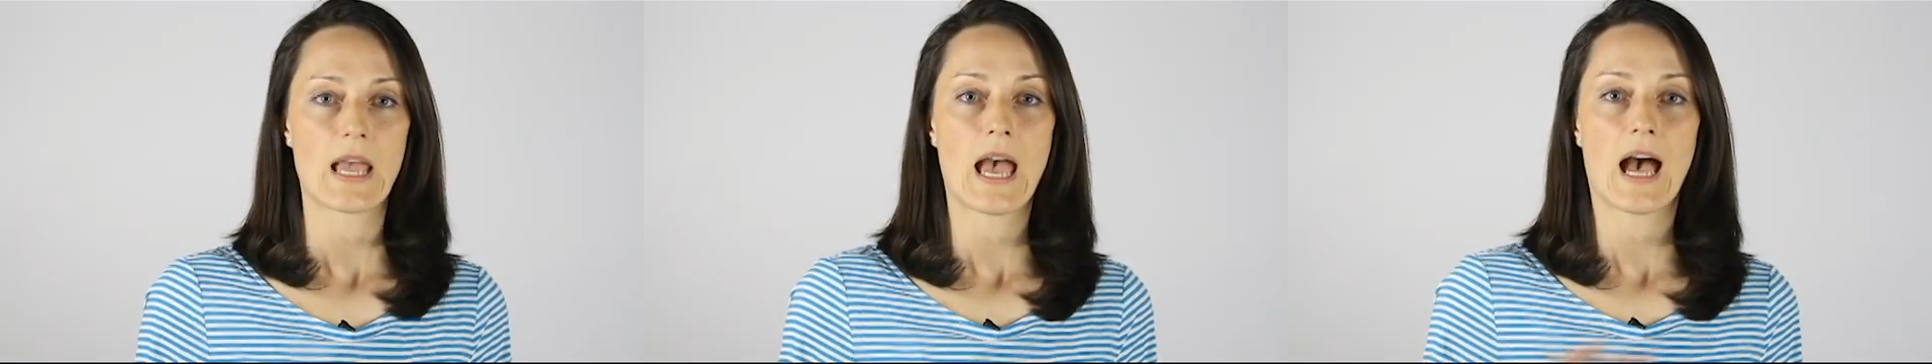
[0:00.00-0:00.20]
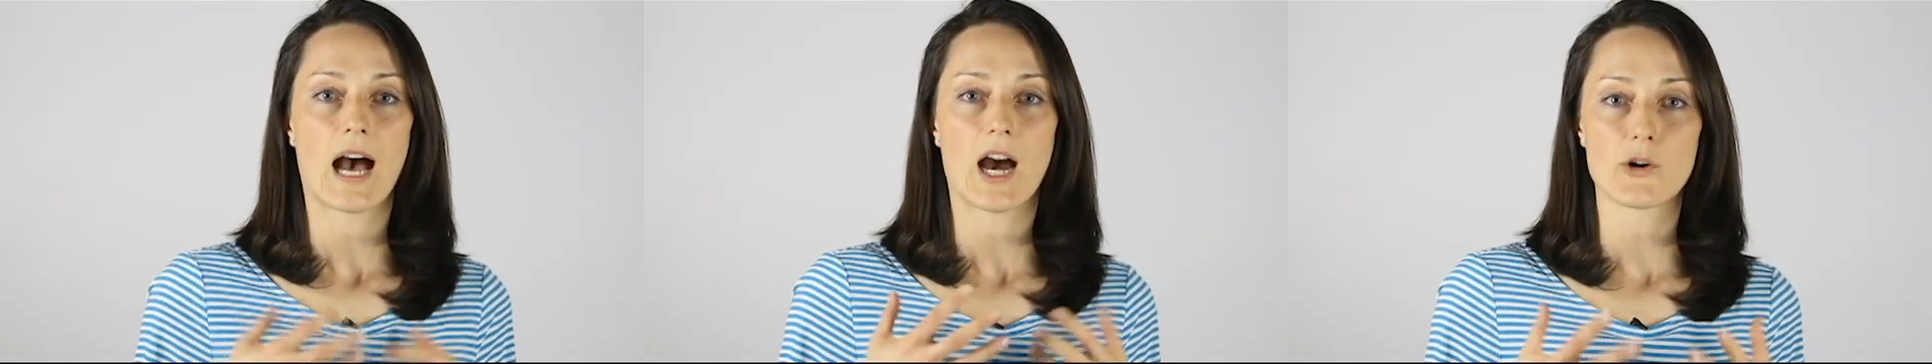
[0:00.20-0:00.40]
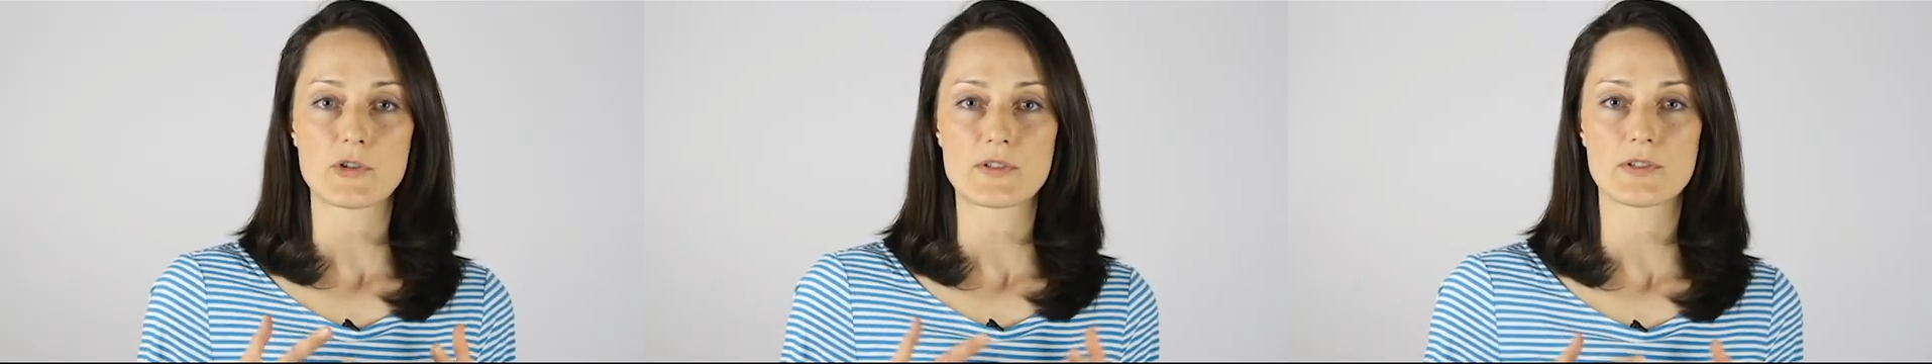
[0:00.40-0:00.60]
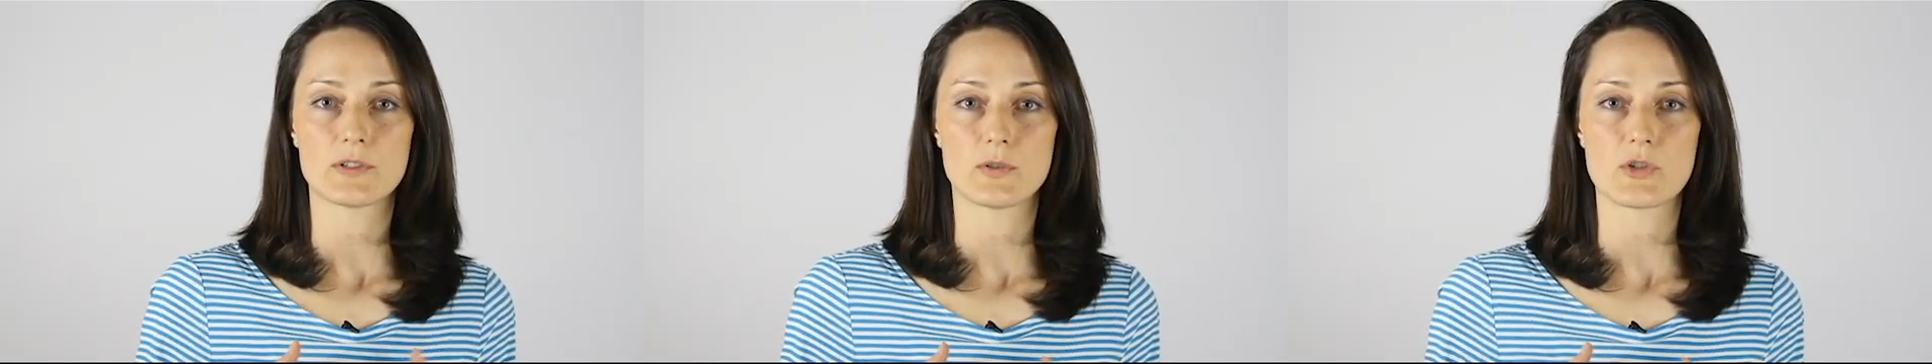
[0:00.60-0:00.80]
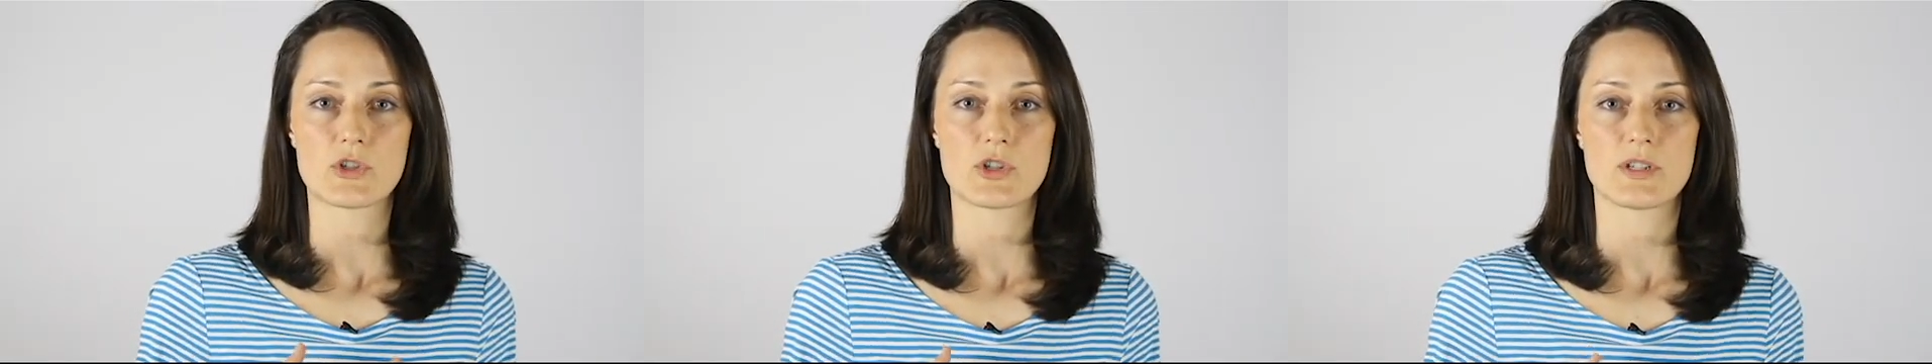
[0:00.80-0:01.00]
Our
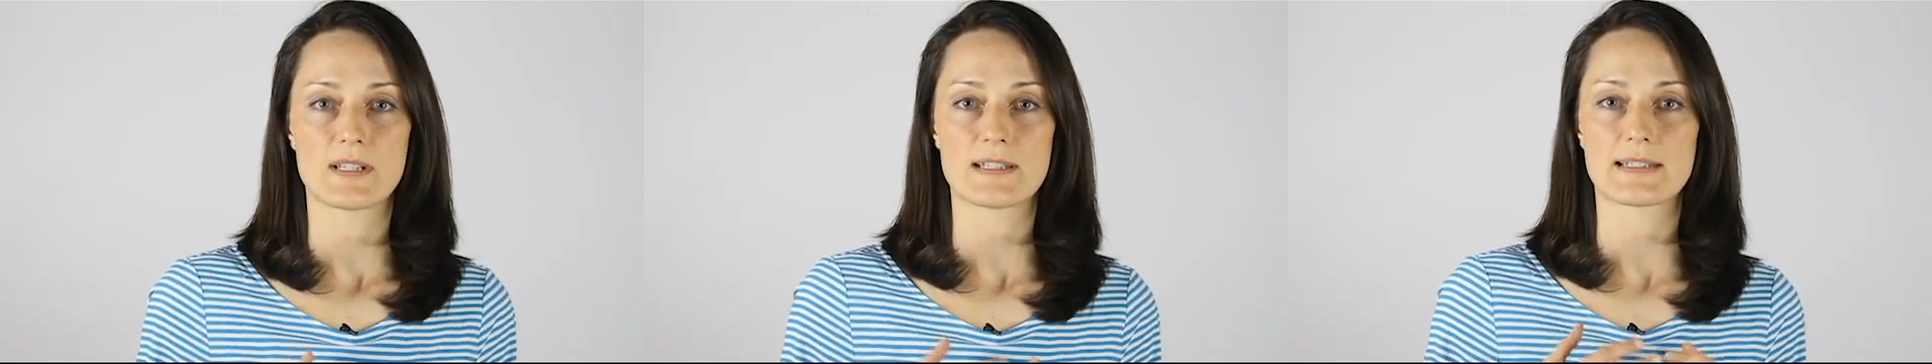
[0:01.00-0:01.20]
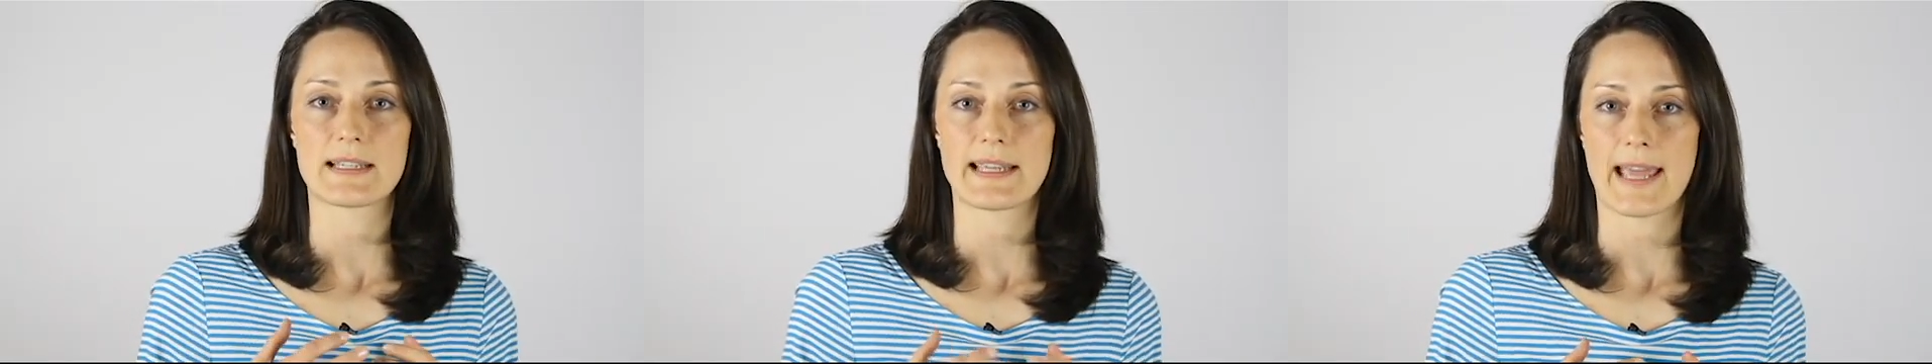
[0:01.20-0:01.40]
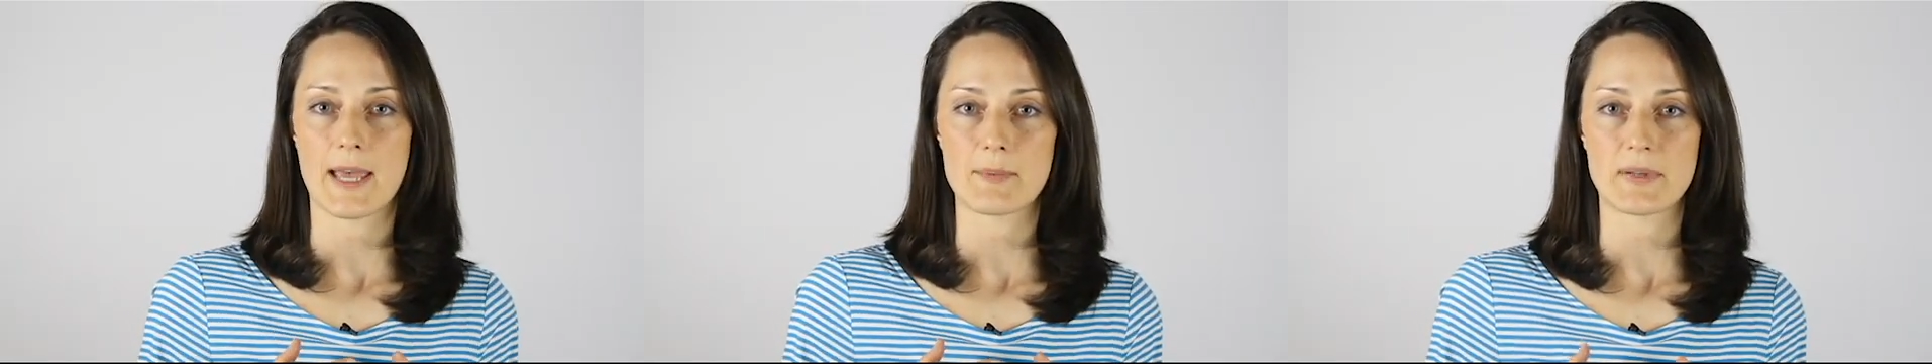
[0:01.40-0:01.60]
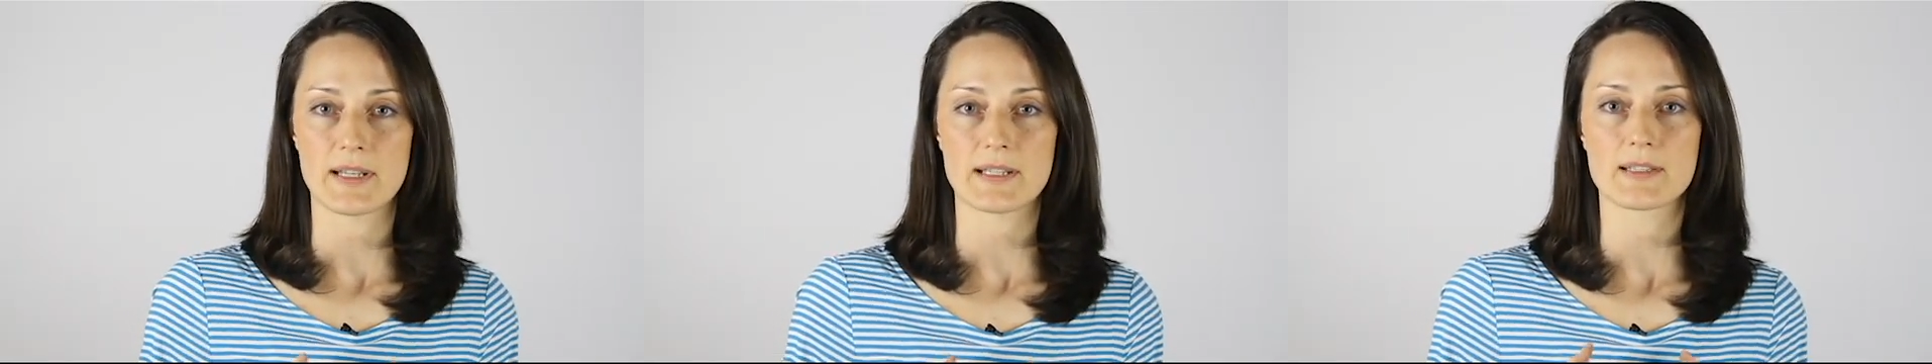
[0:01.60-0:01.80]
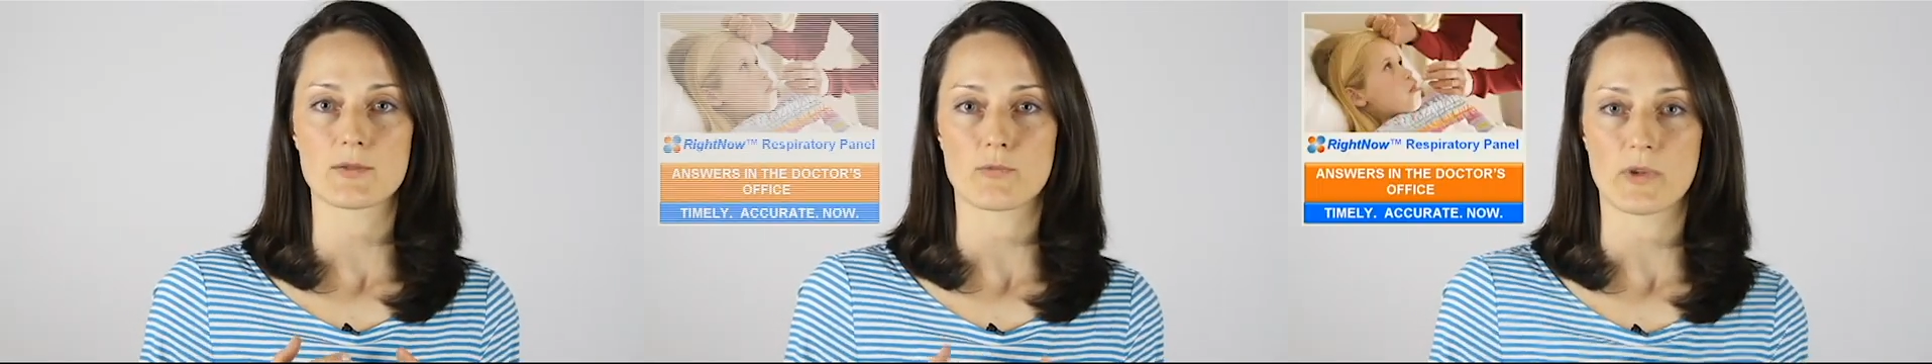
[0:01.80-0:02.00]
solution is the
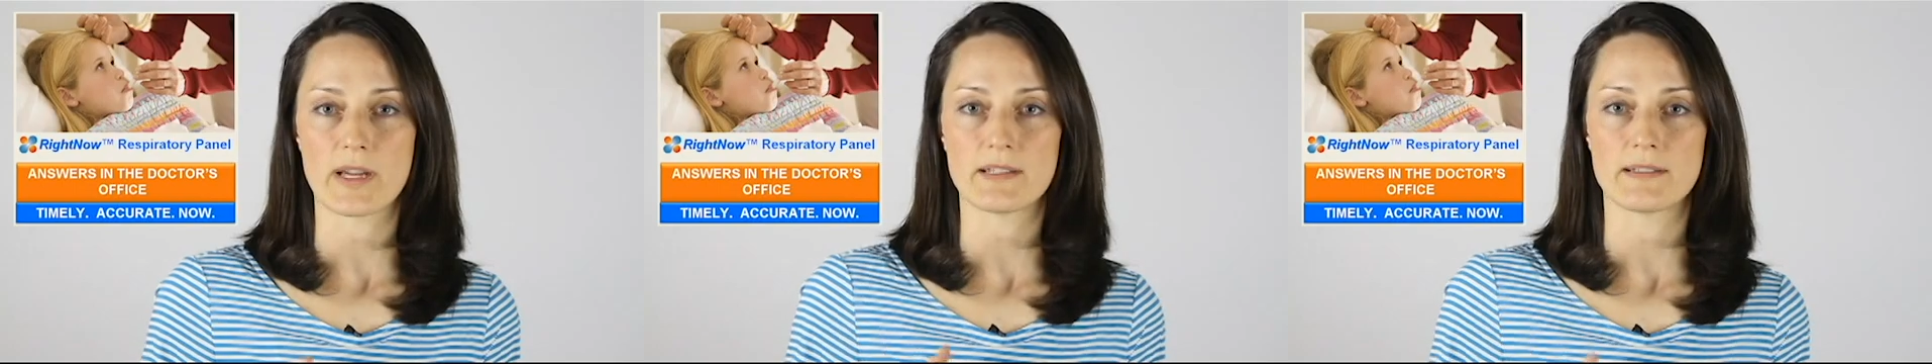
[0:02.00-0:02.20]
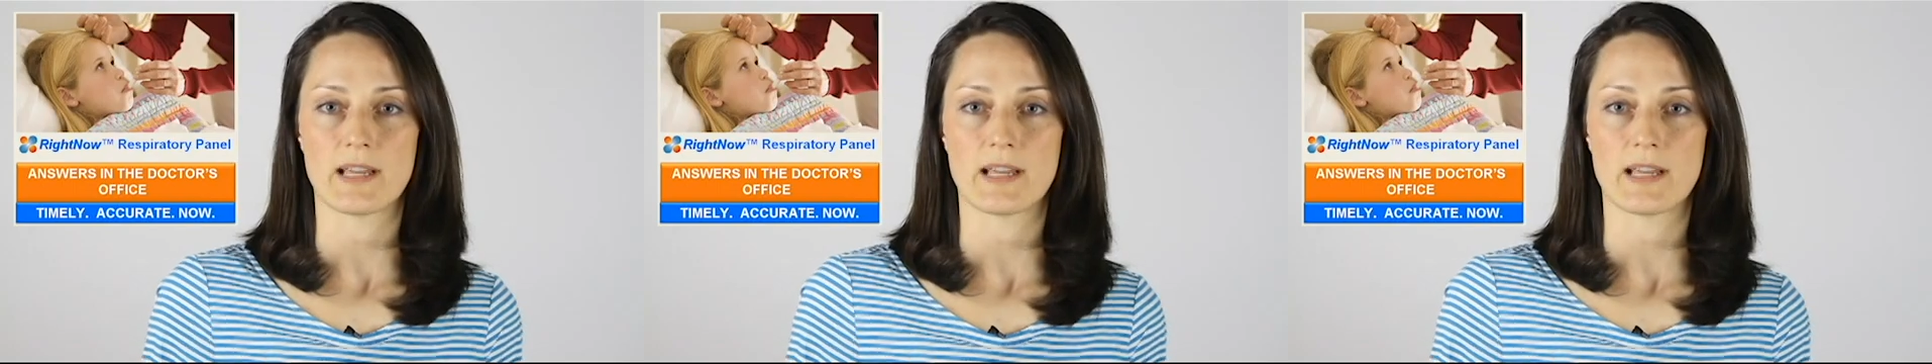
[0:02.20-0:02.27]
Kapplex Right